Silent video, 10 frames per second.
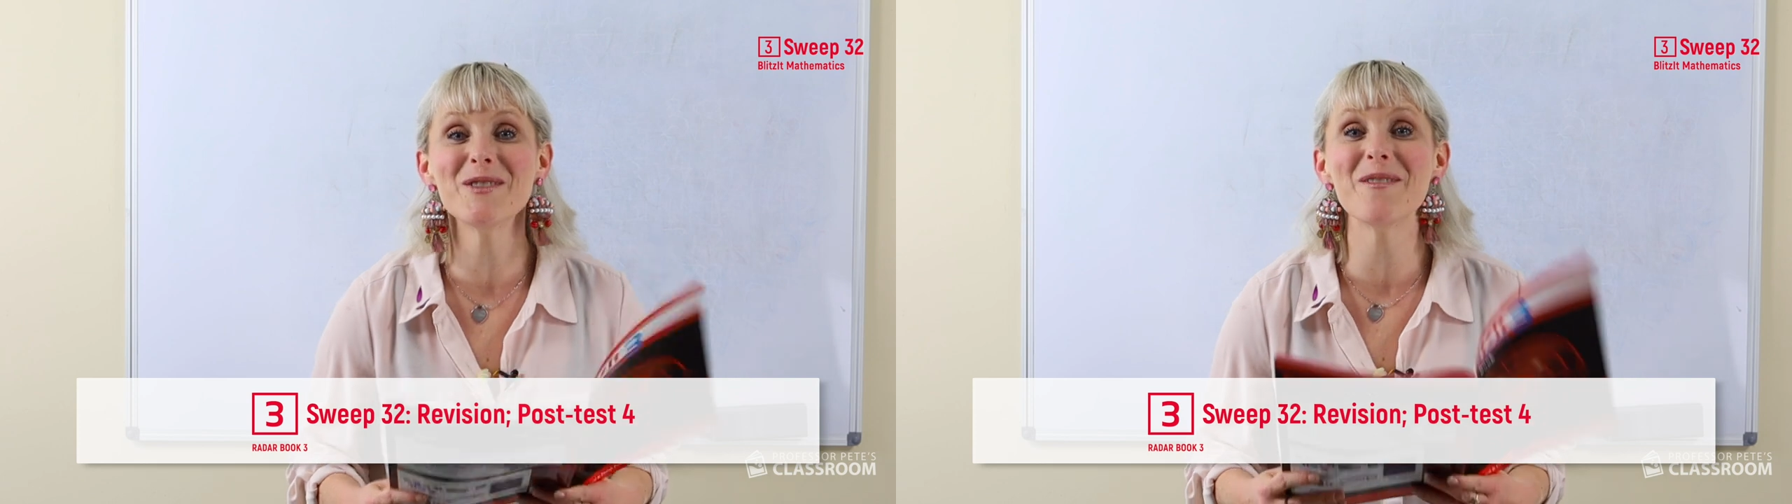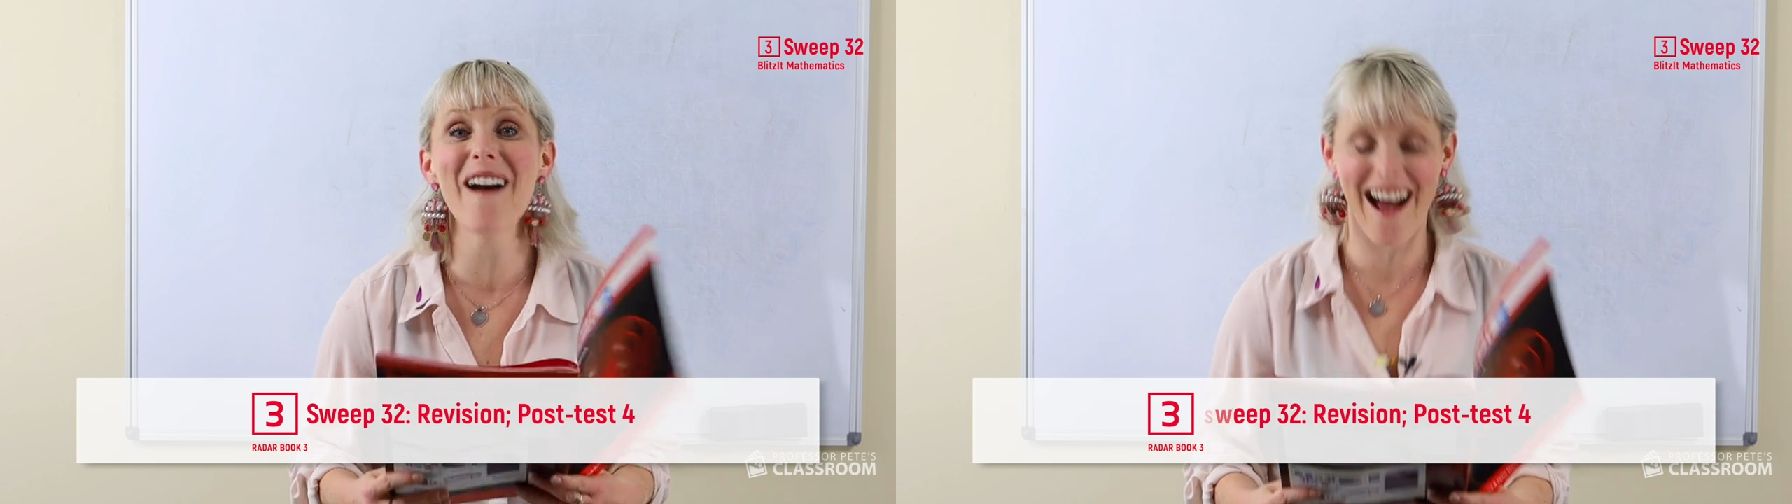
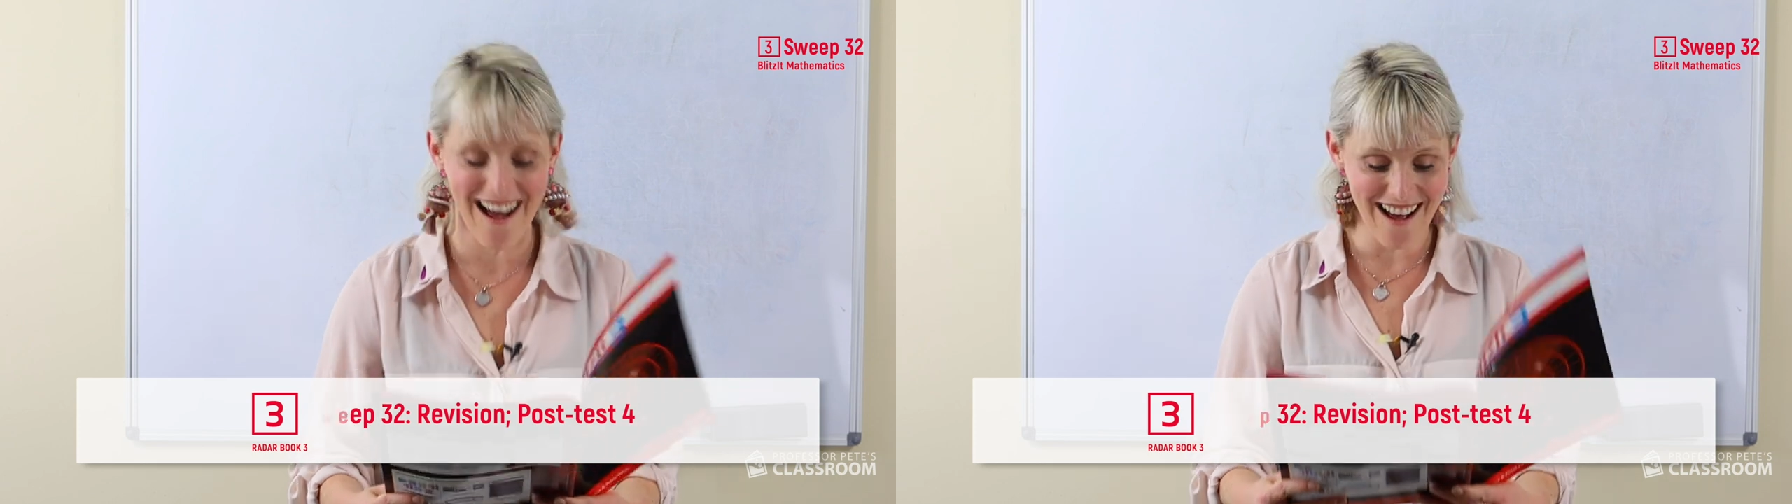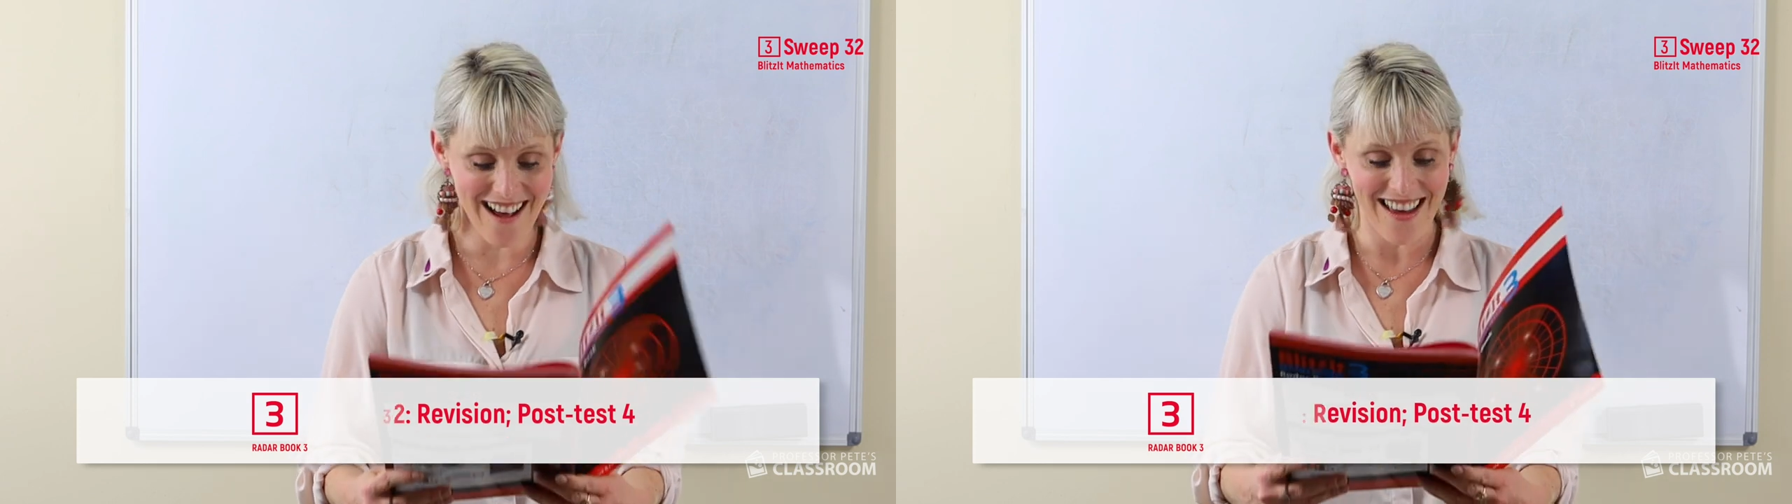you
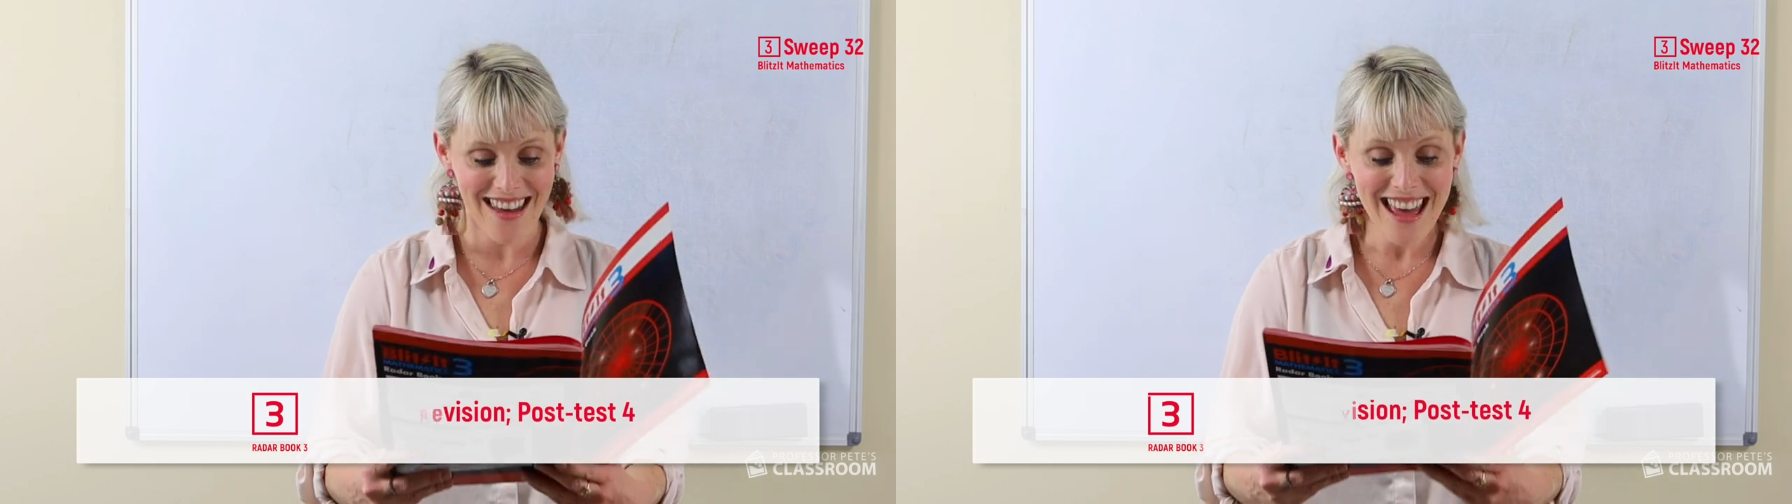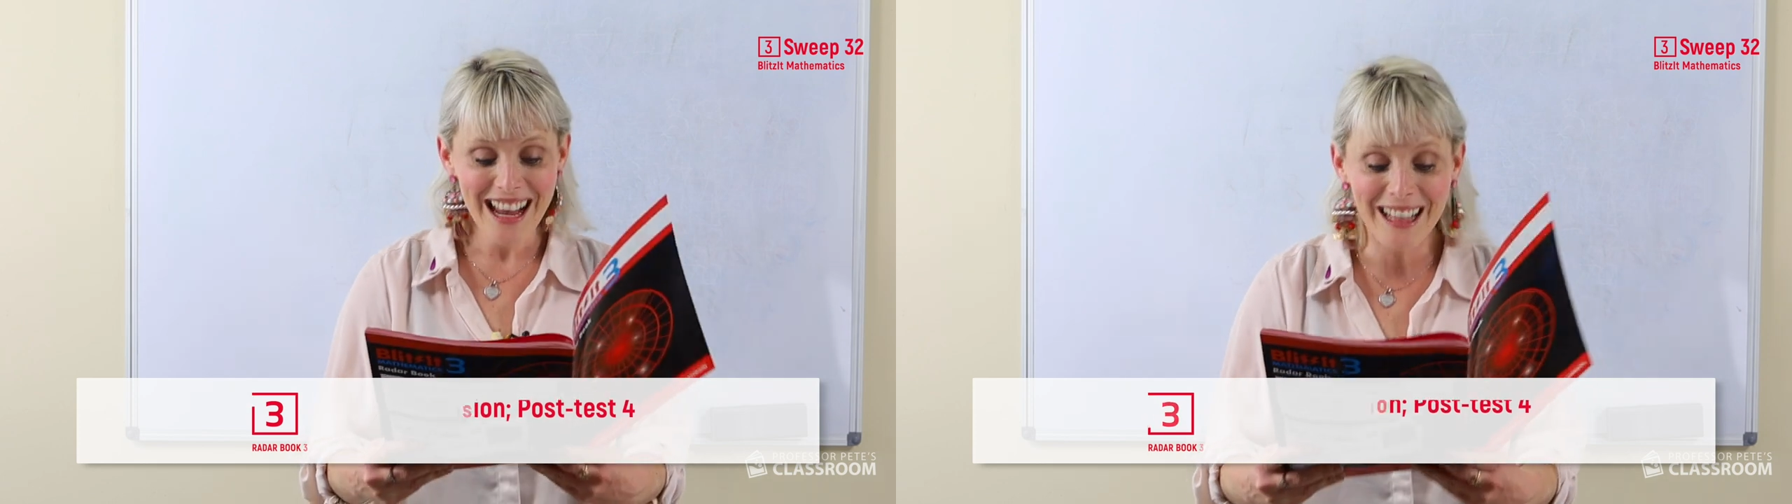are.
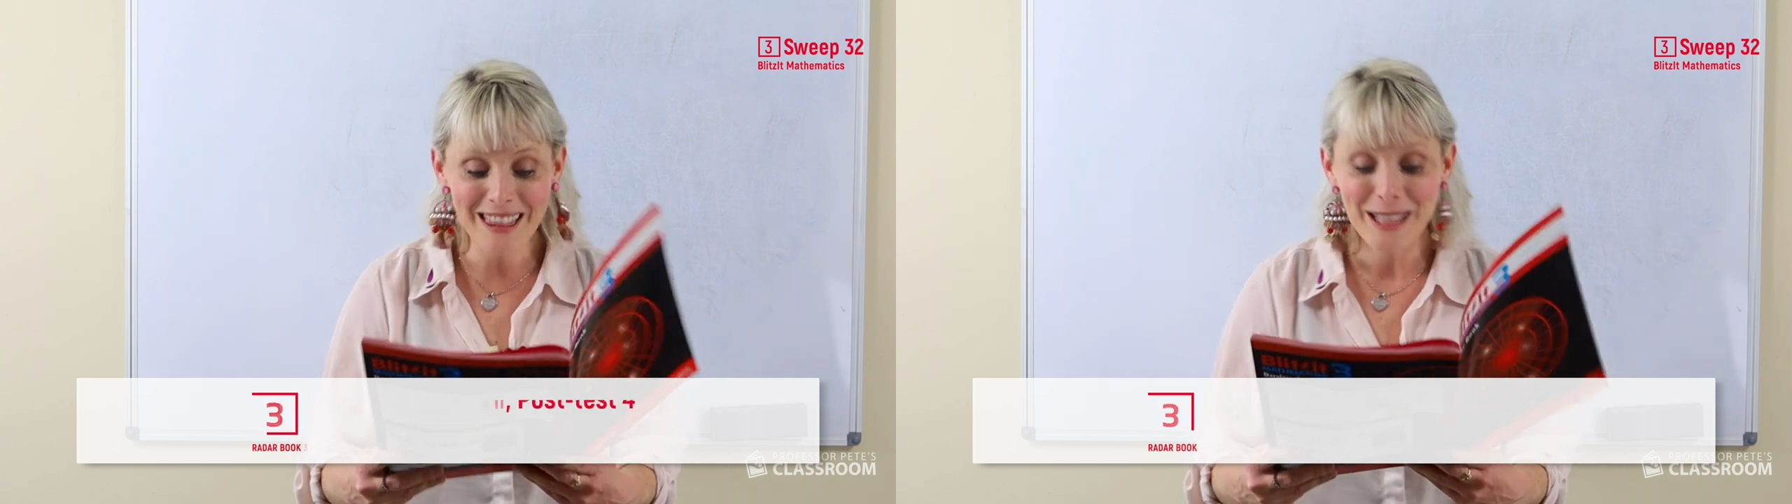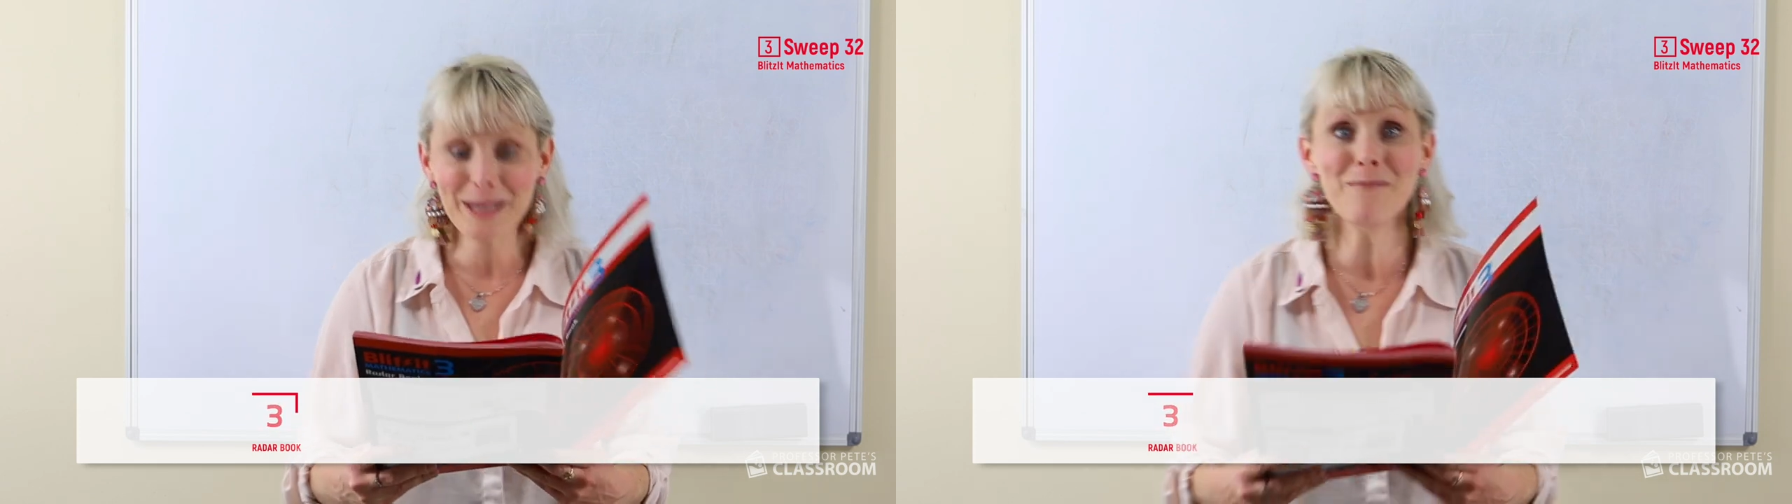
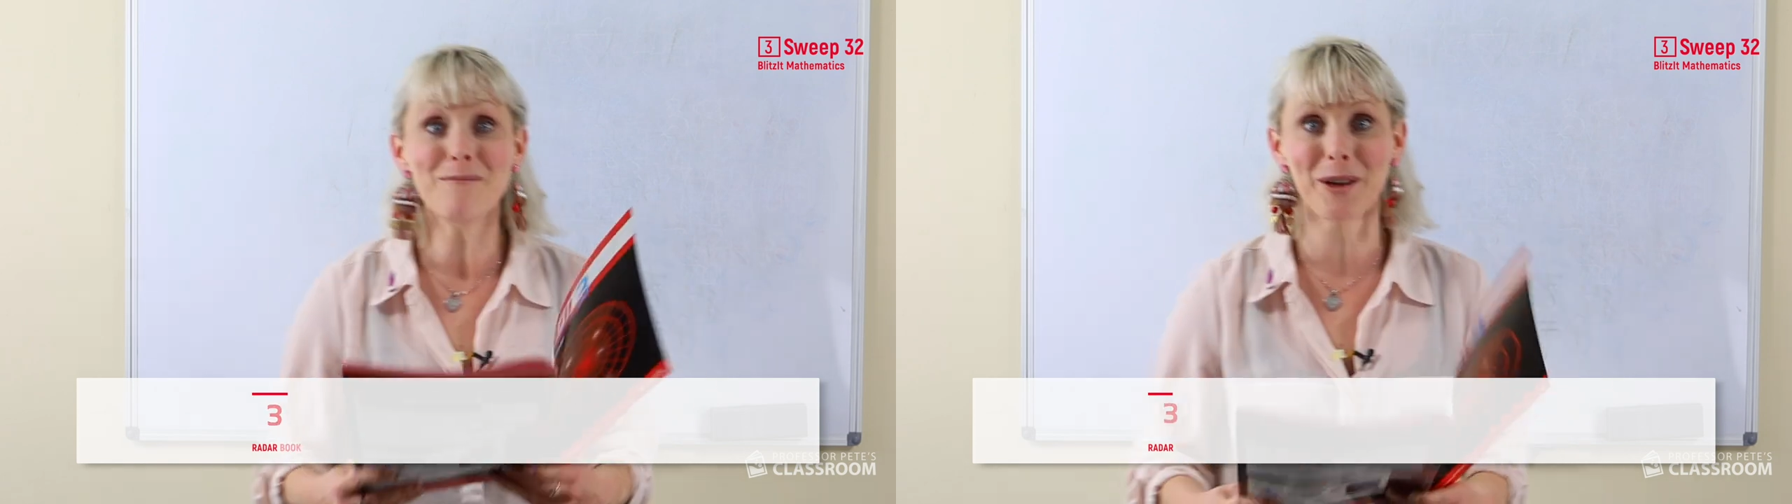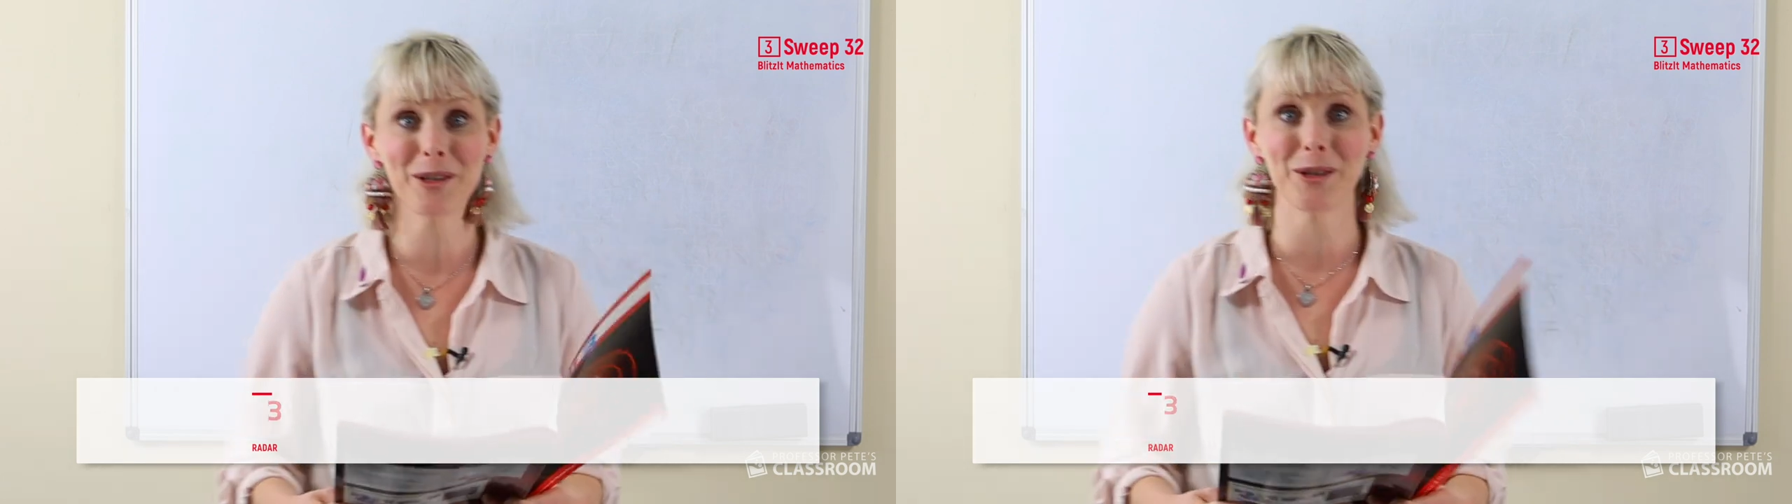In this
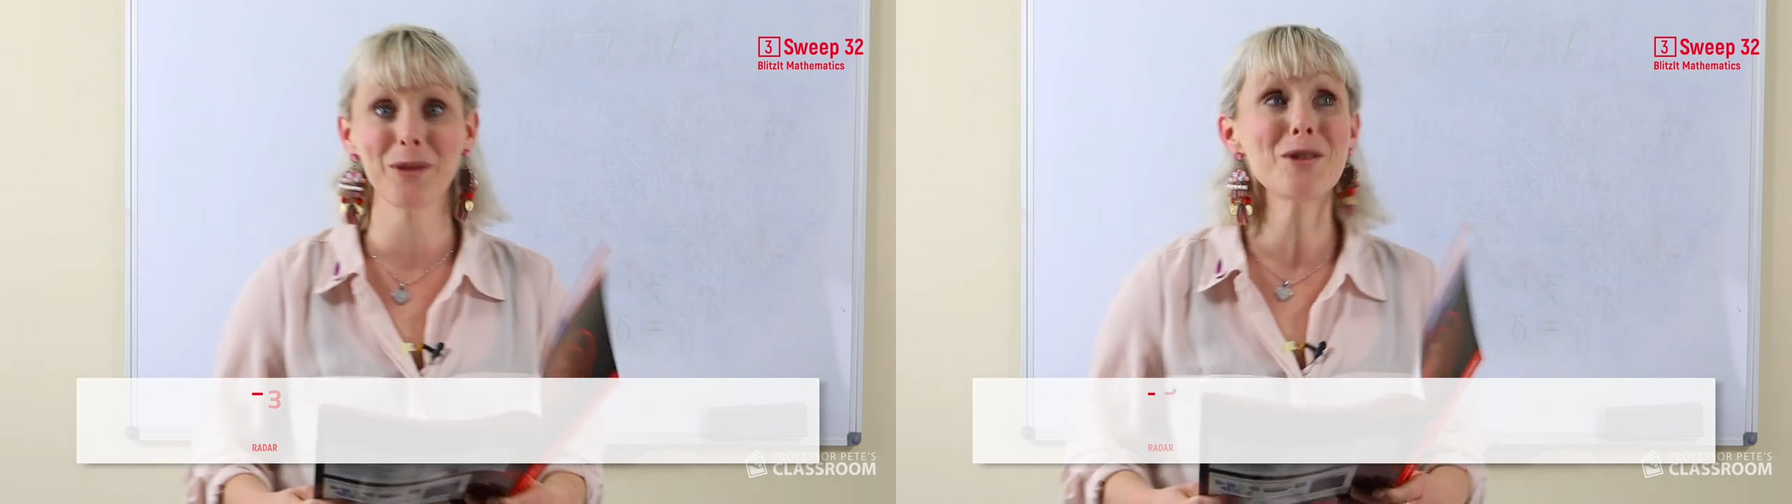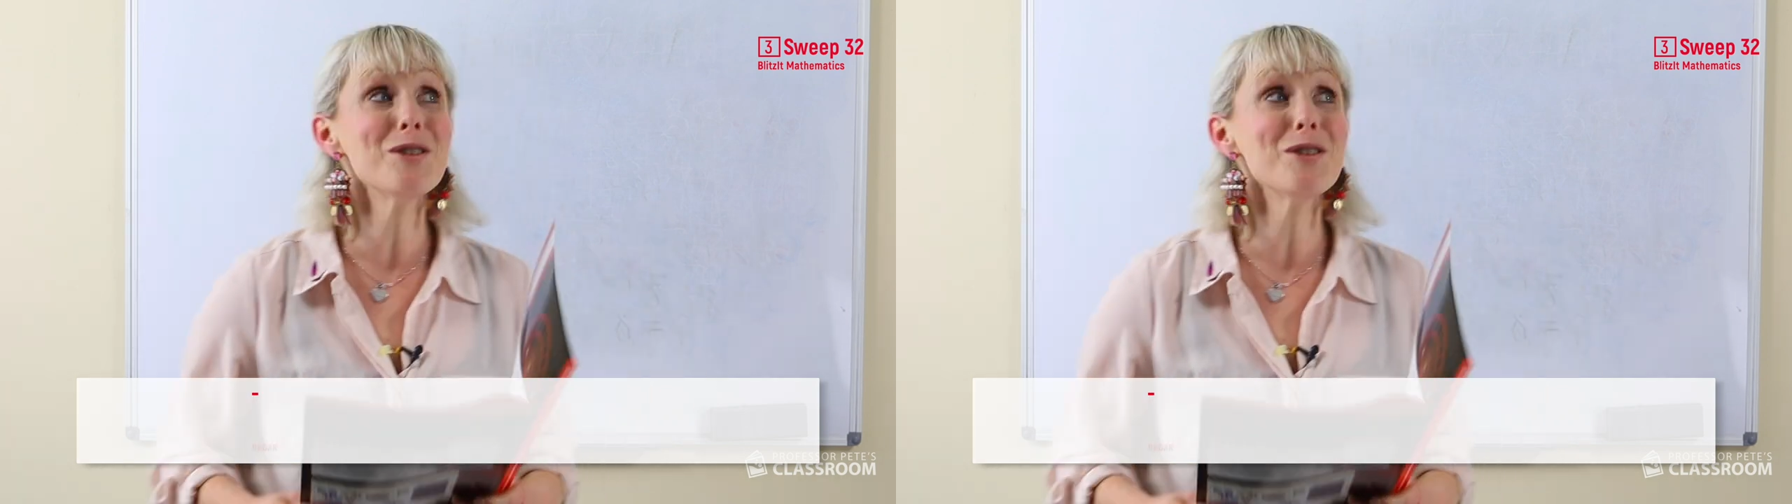module,